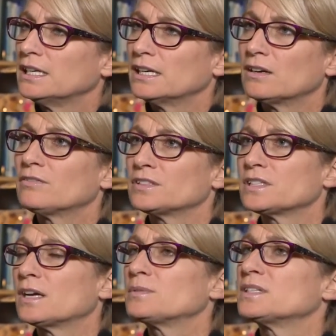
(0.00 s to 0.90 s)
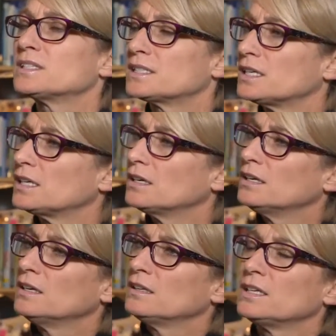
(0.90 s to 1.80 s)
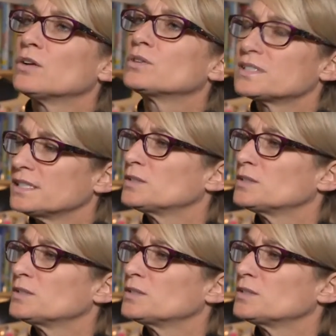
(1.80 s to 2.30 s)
and oftentimes it's the onus